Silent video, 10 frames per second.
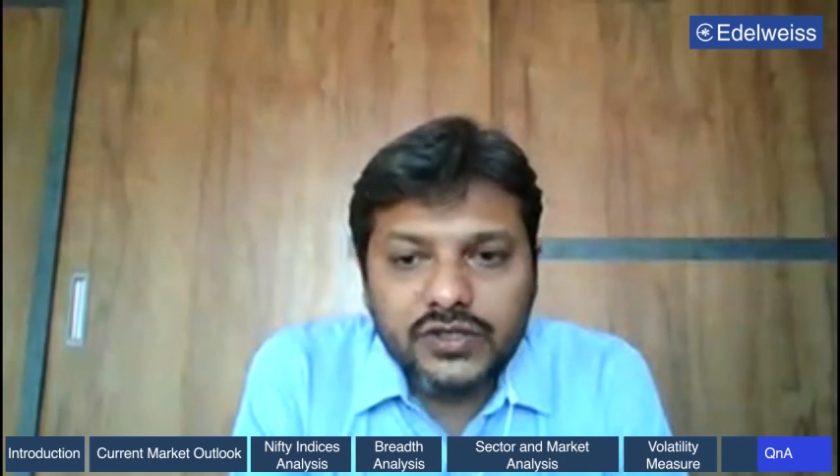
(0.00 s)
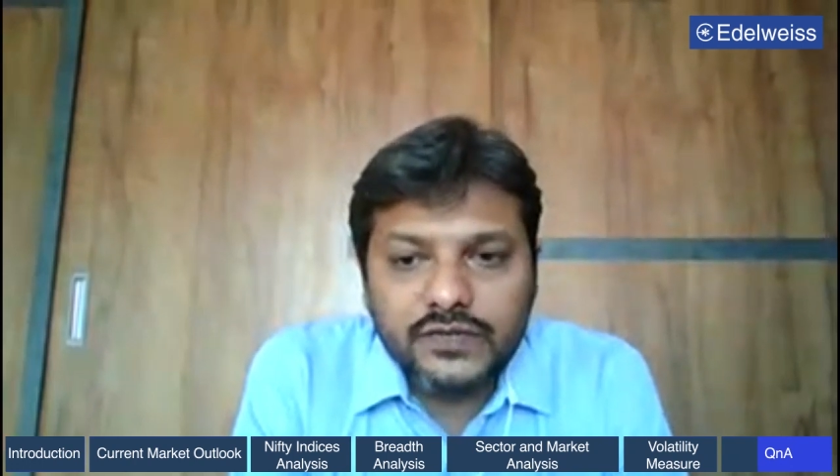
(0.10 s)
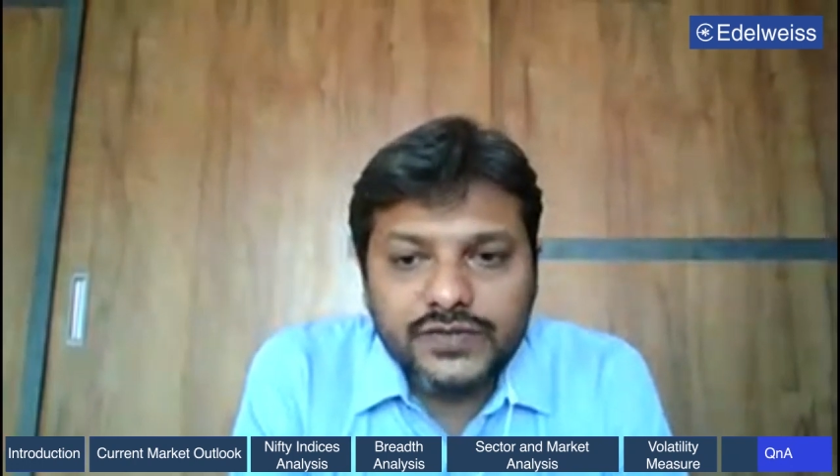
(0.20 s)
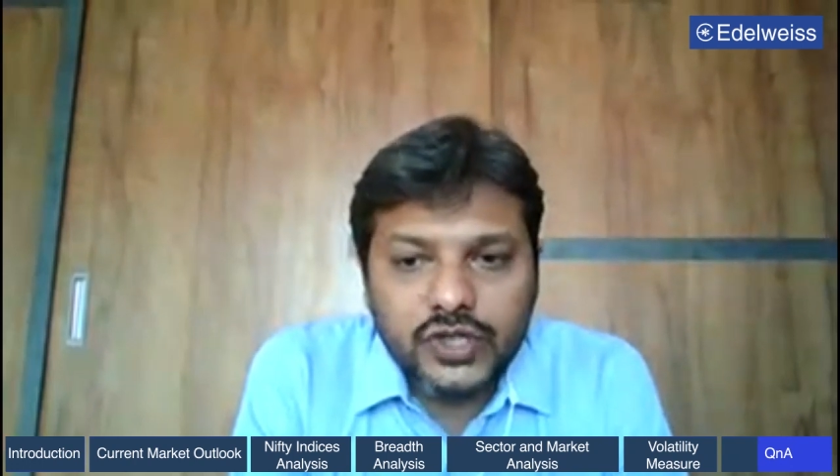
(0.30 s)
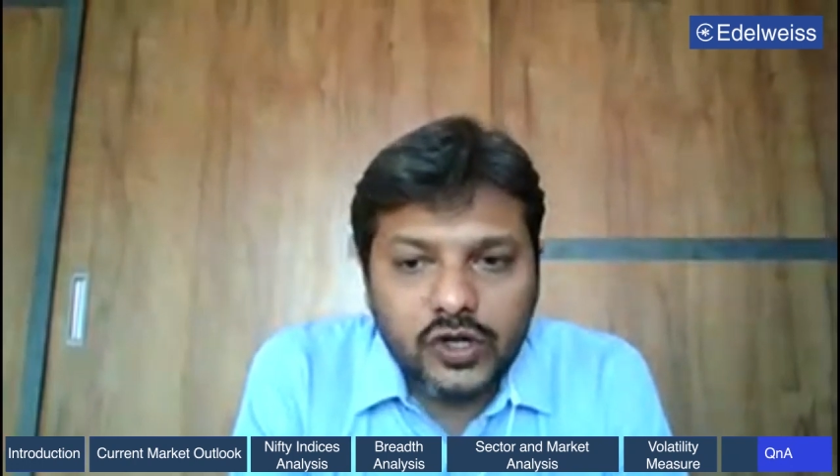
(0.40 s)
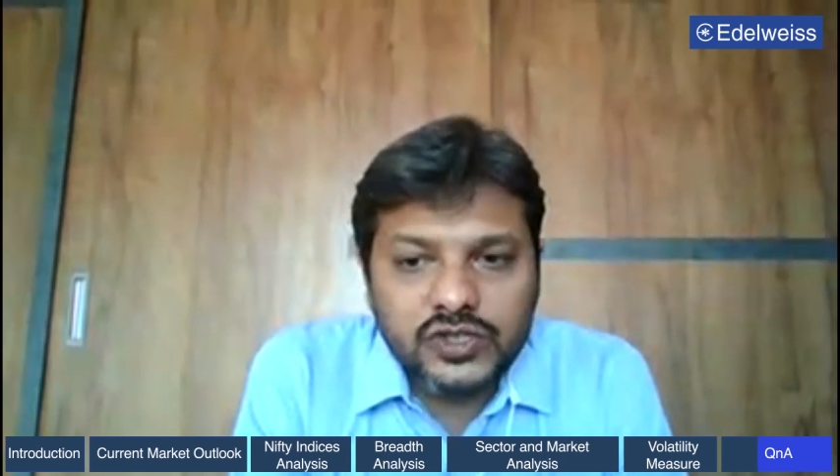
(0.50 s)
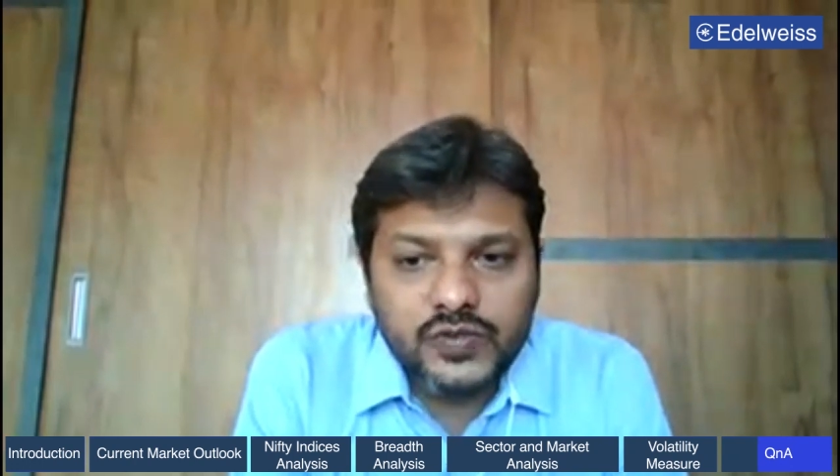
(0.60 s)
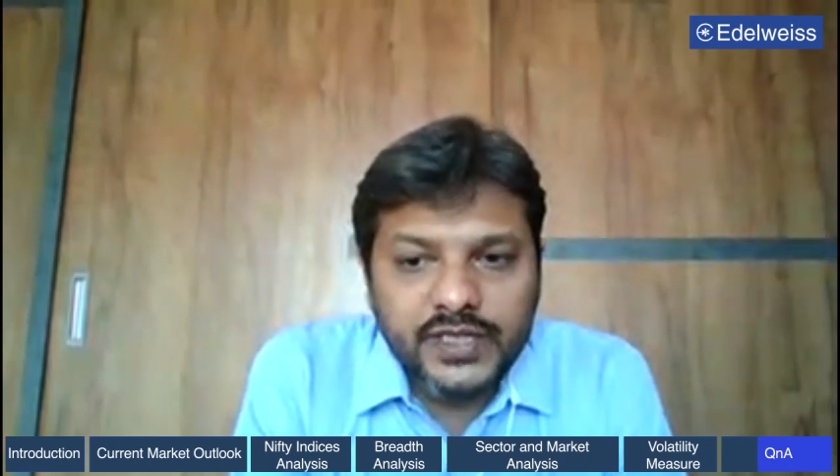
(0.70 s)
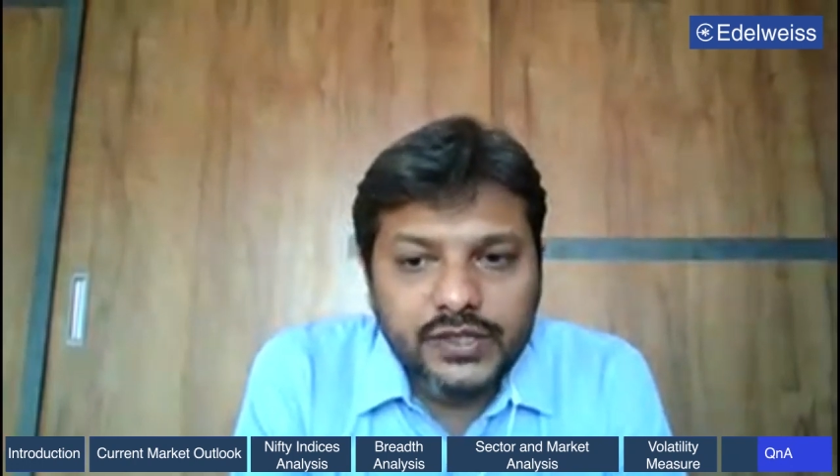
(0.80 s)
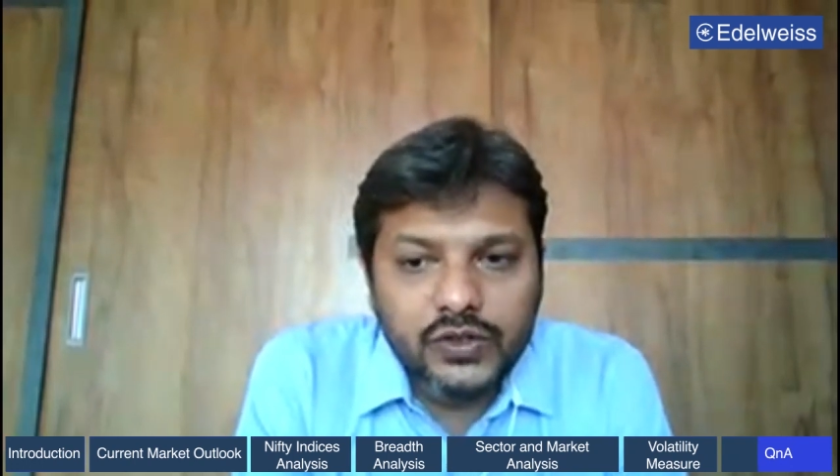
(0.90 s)
of stocks
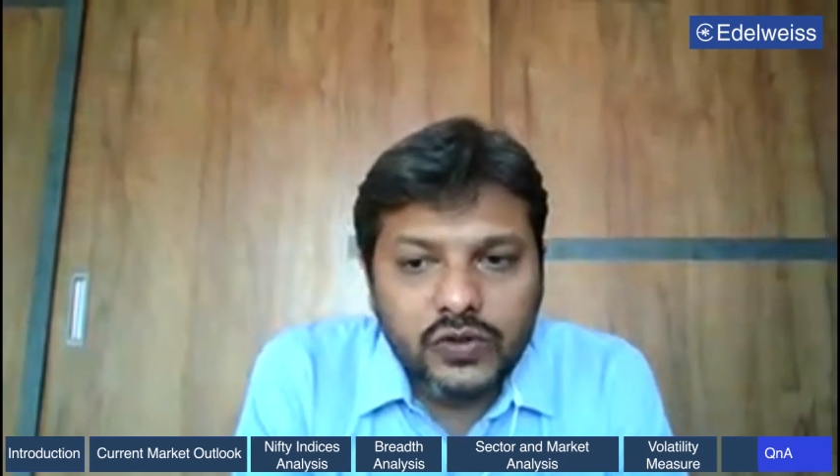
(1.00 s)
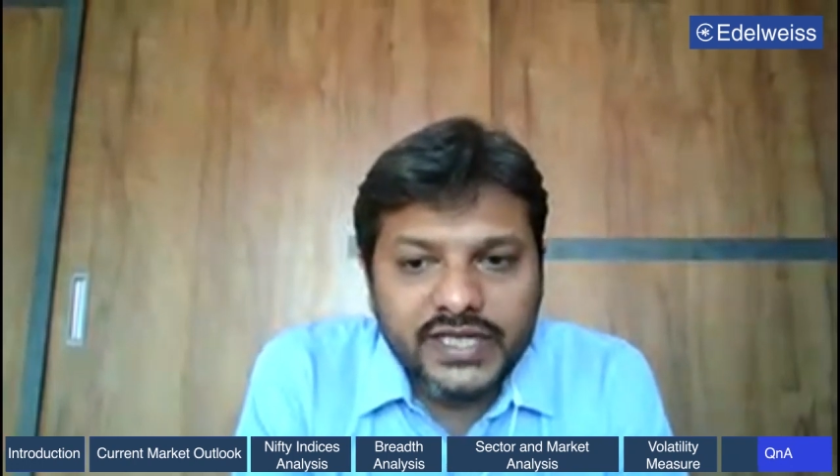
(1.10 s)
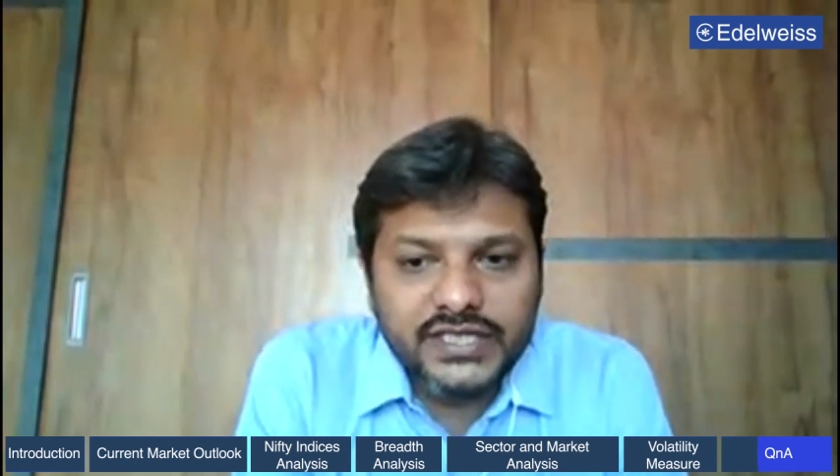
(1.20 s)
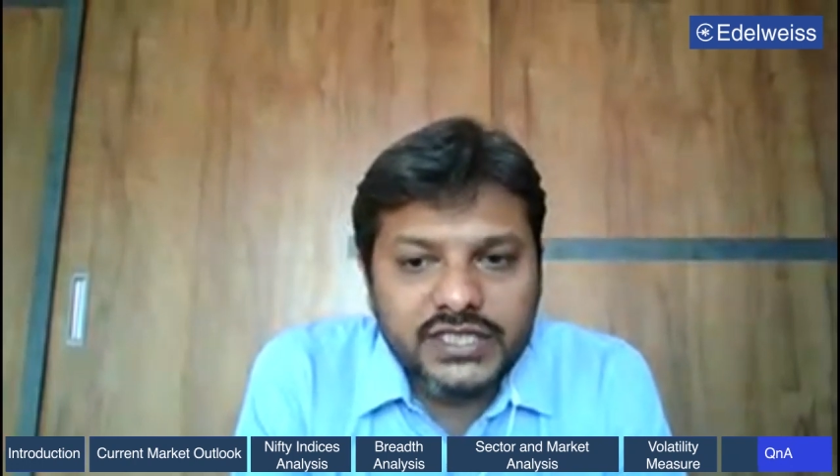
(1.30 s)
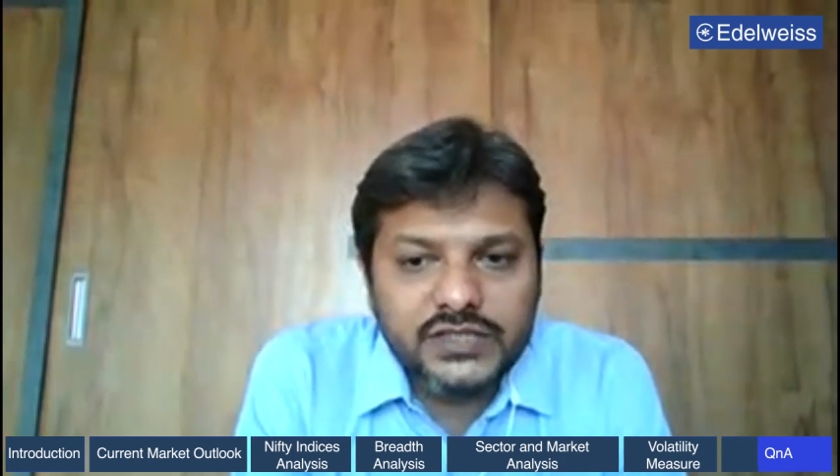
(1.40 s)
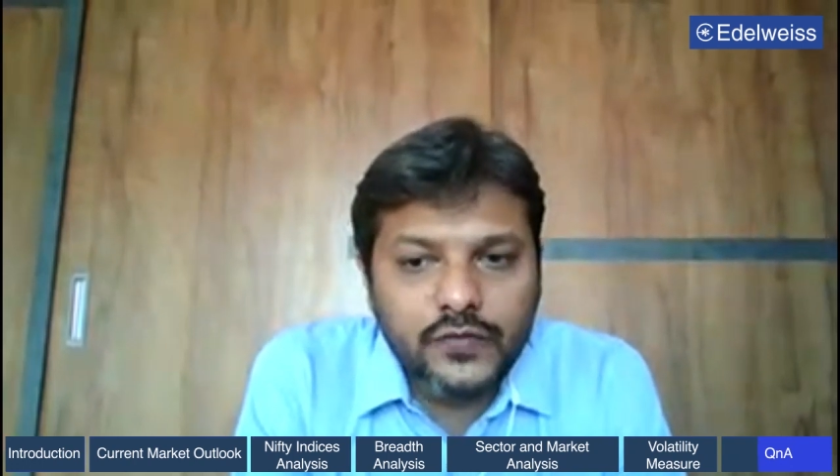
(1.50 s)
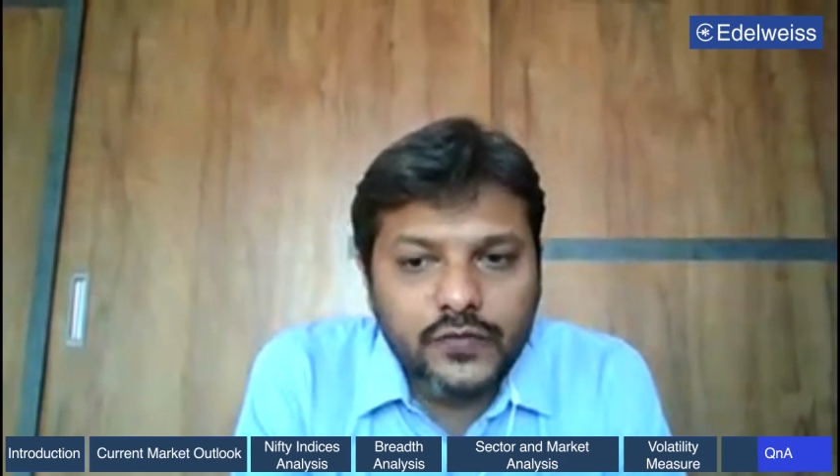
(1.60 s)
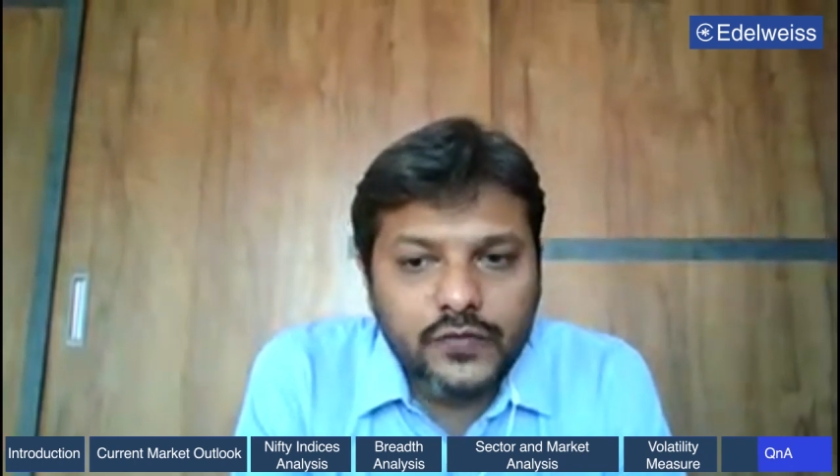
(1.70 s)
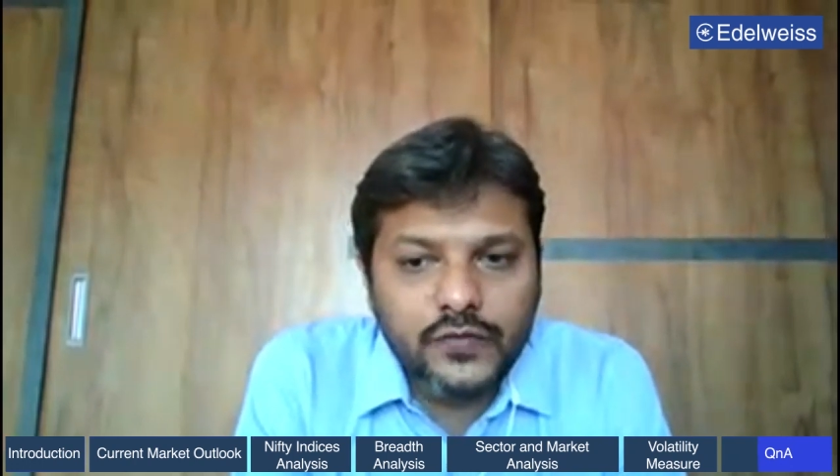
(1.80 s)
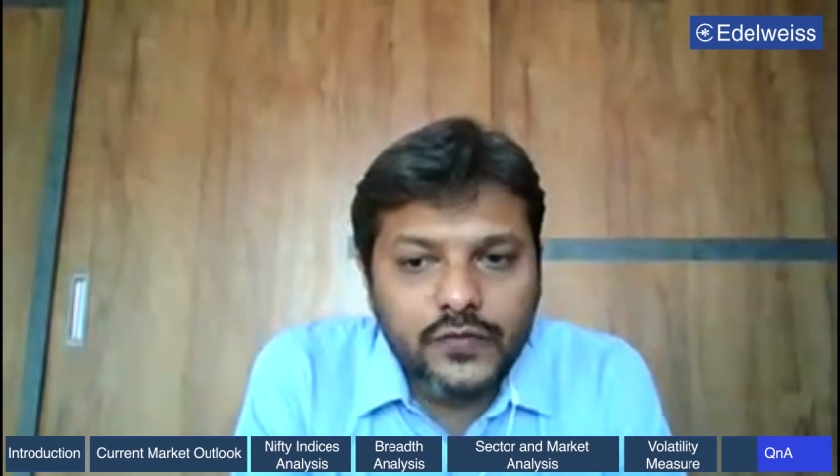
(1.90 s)
be ignored and just
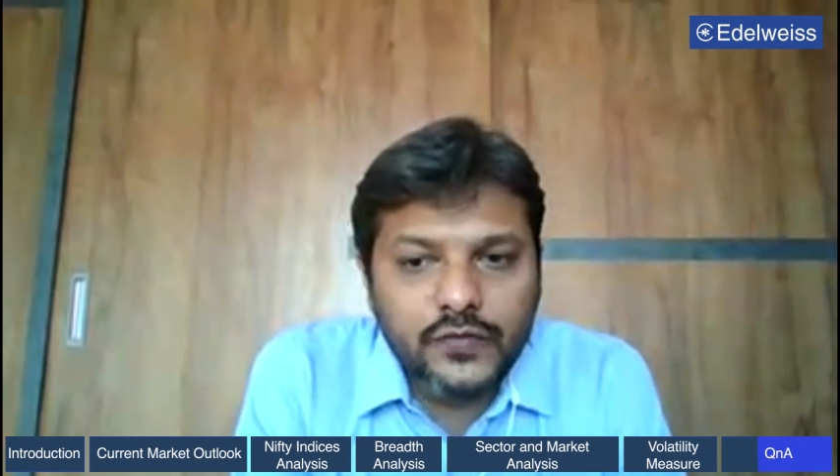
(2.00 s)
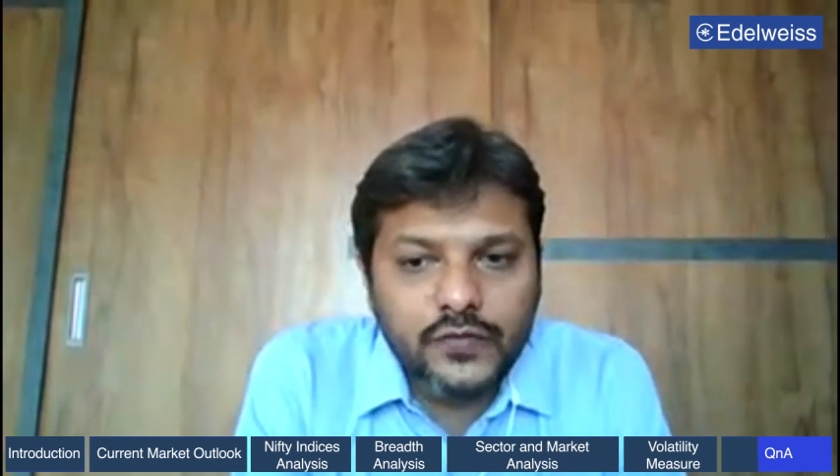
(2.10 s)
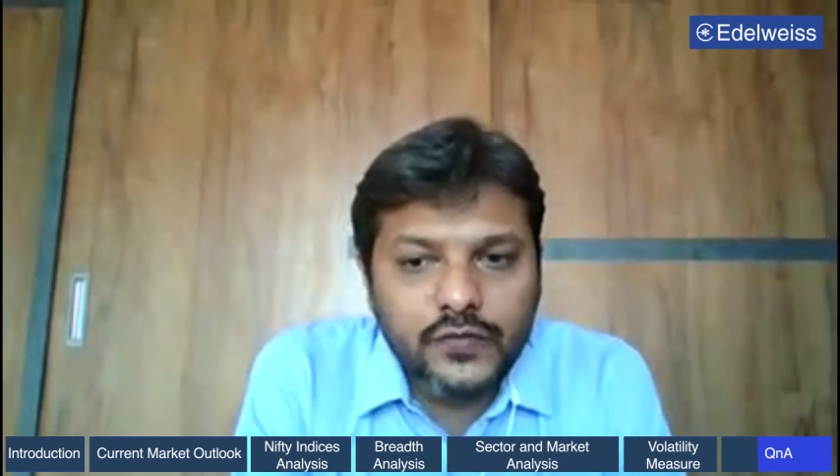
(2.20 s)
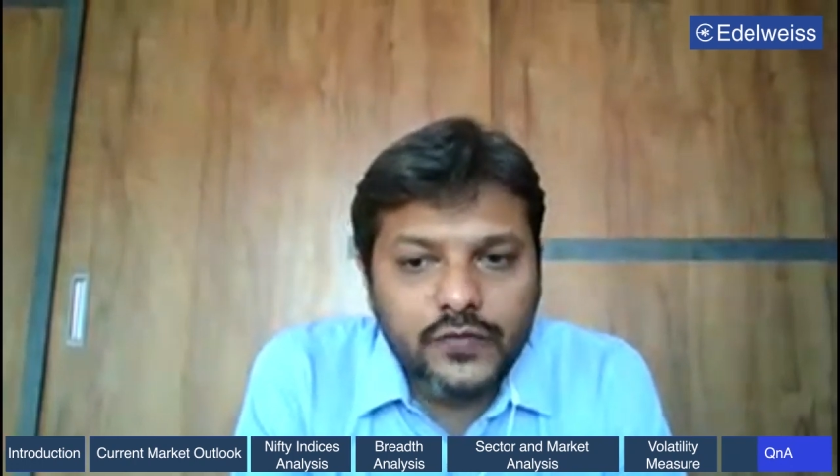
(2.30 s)
focus on